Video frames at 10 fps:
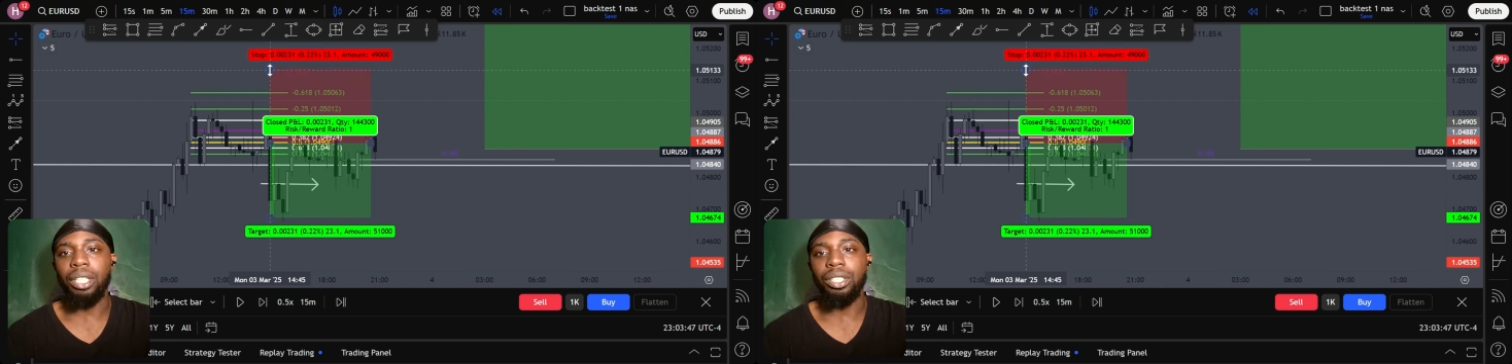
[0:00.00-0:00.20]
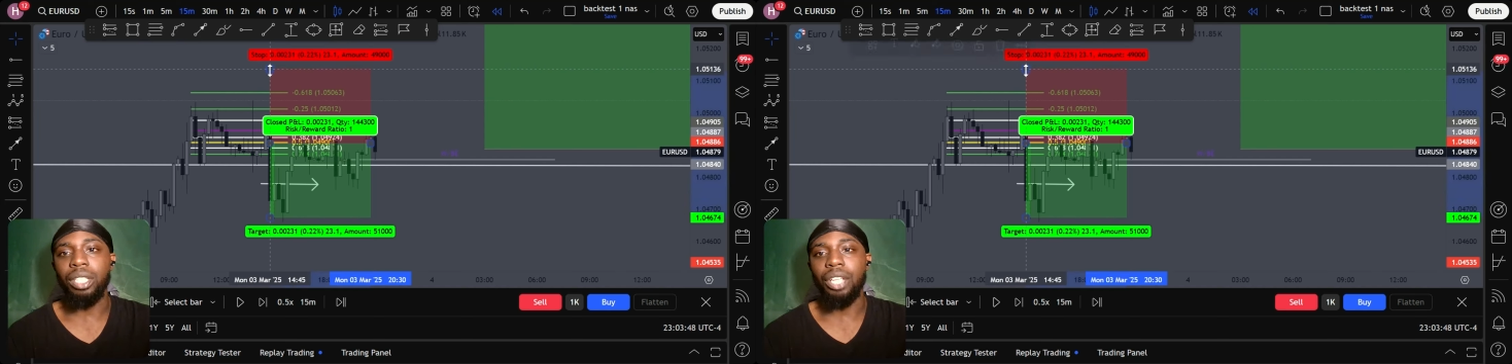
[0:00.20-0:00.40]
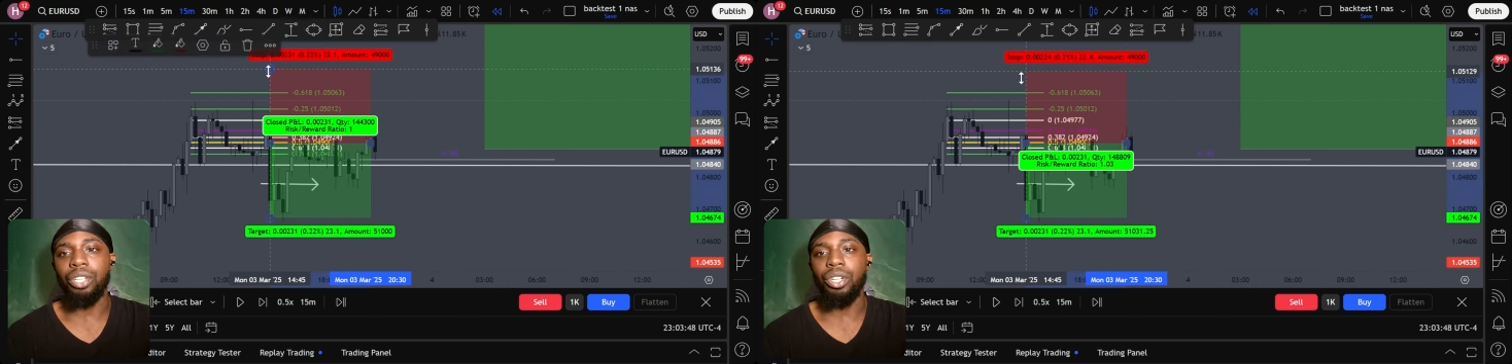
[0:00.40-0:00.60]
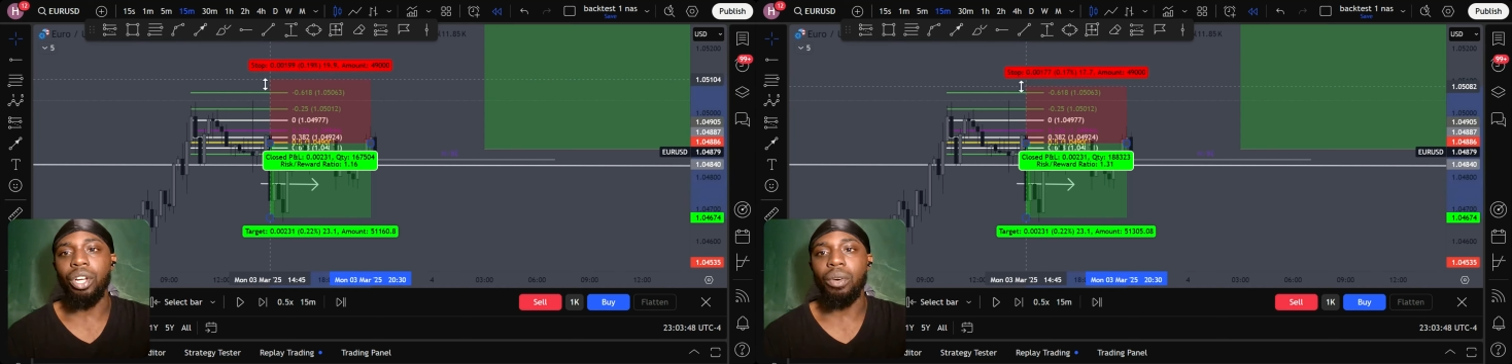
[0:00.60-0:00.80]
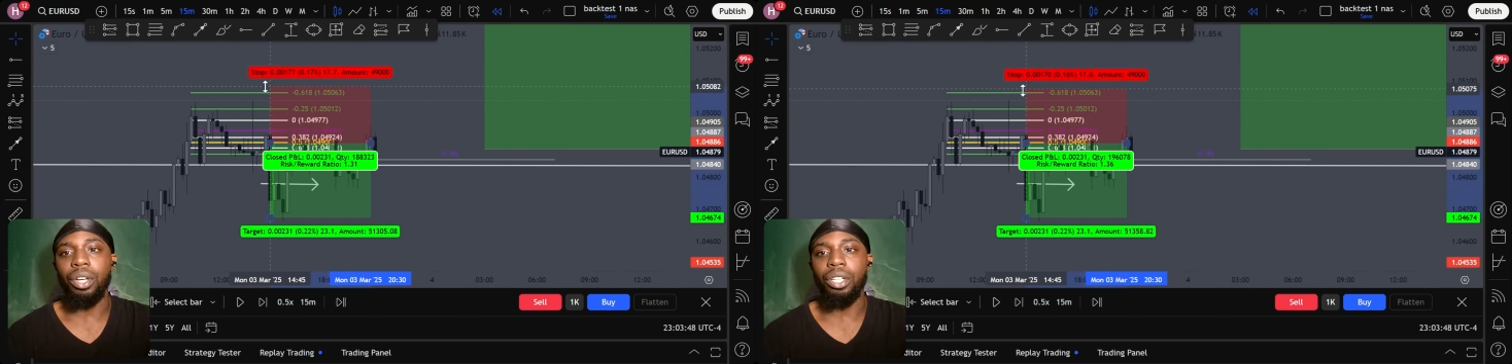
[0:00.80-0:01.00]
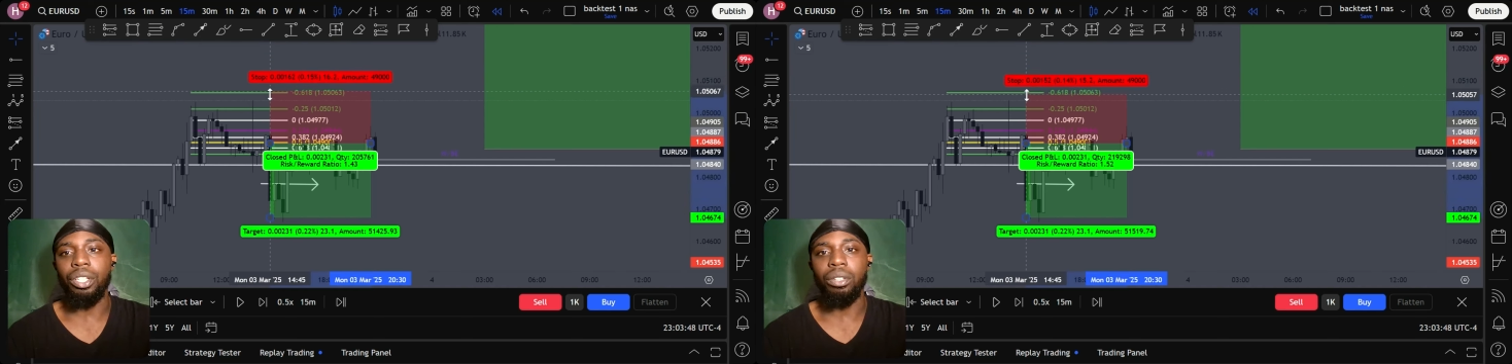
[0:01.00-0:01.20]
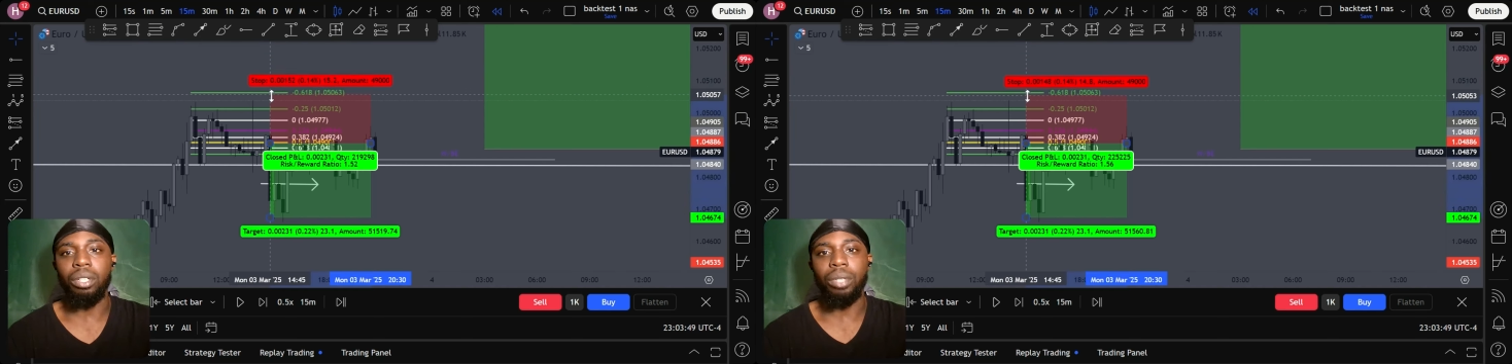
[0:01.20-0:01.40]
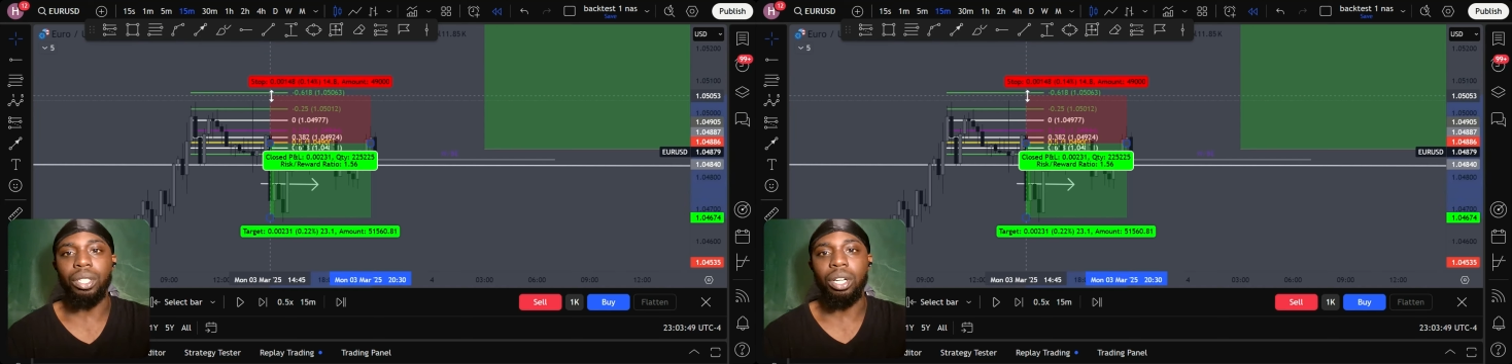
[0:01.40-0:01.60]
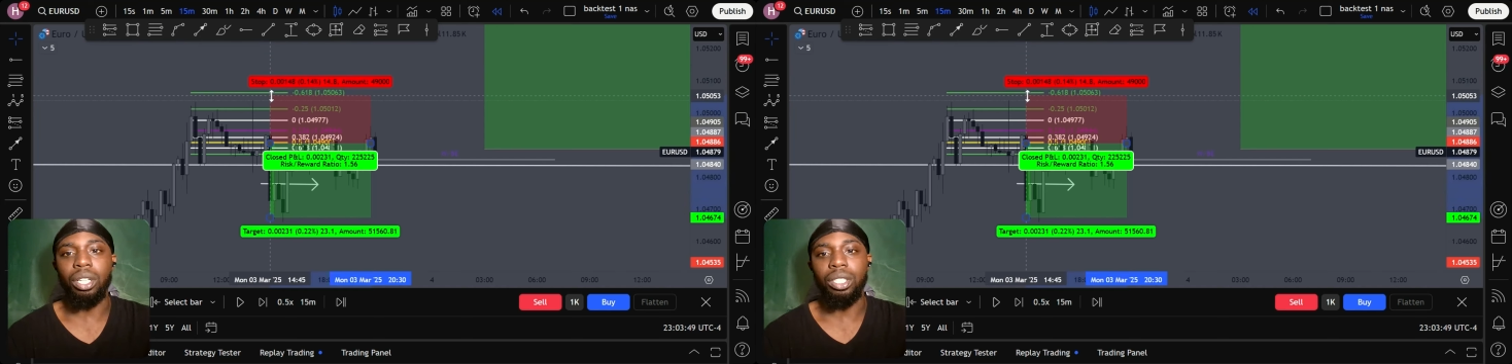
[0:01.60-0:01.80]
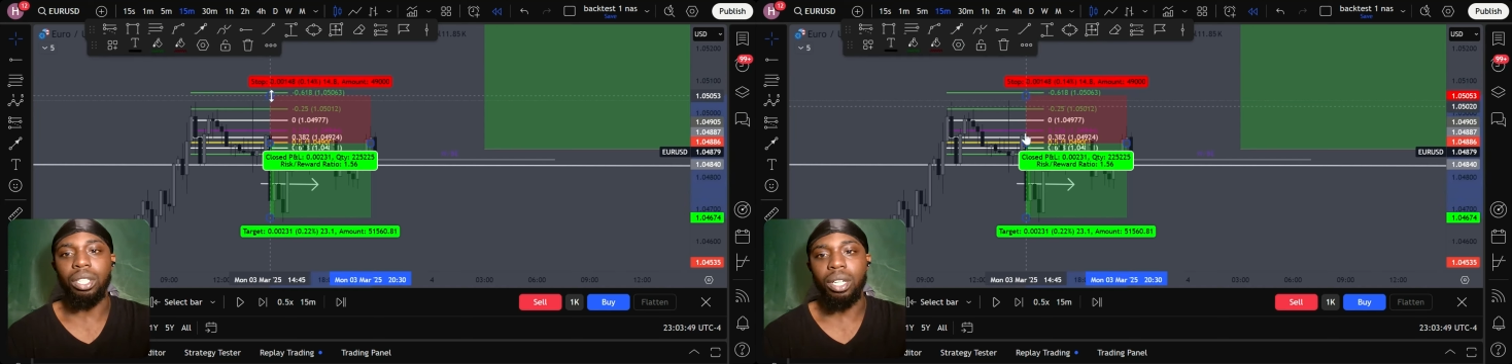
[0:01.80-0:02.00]
sure that you know what you're doing when you're on
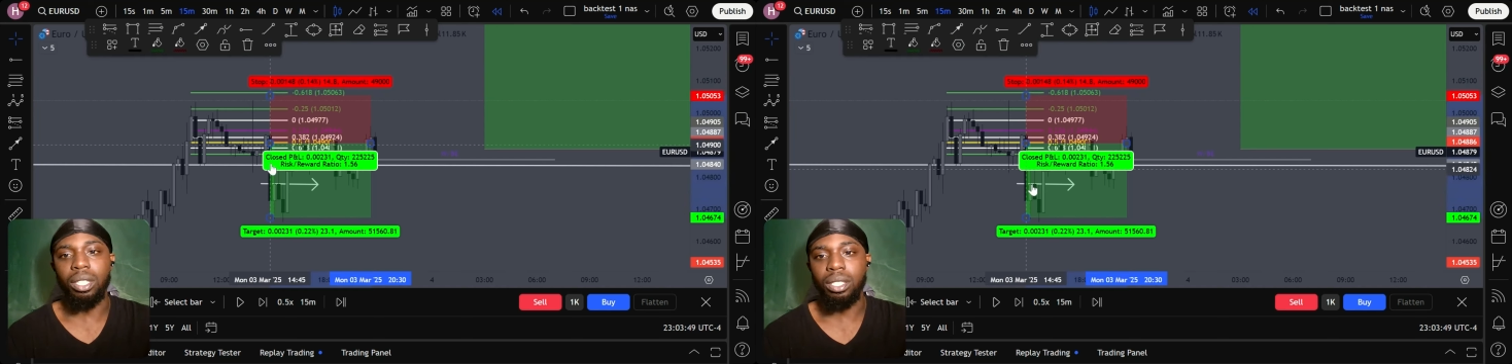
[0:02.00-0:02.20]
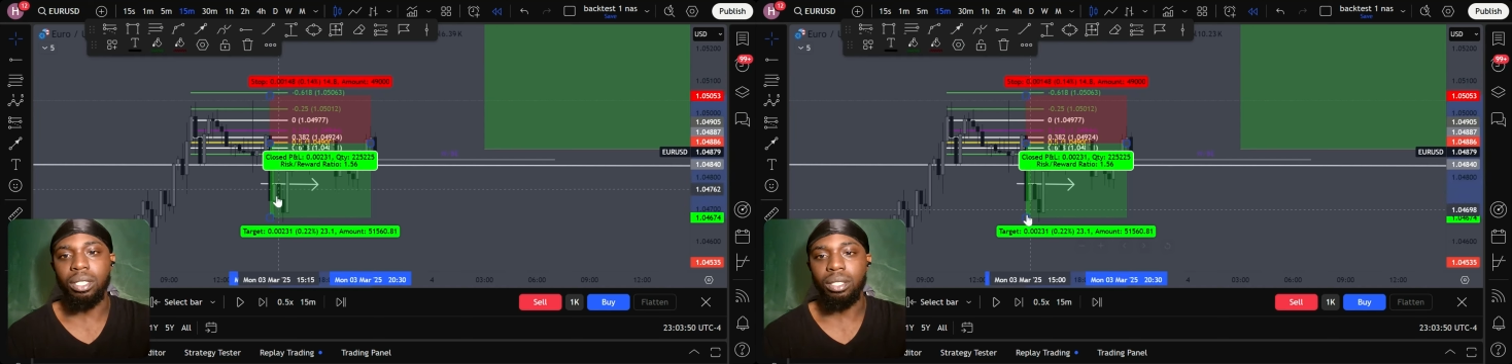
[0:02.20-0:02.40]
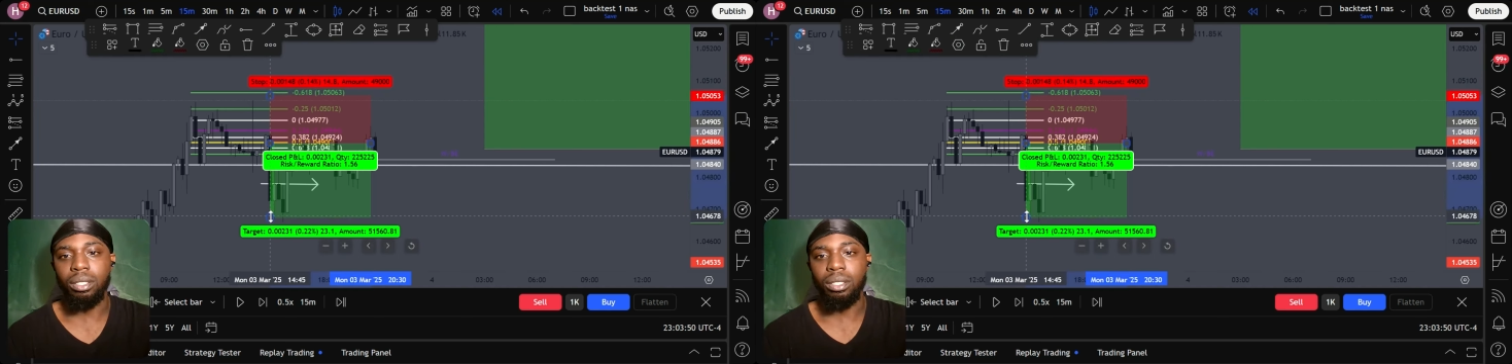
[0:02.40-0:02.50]
the charts.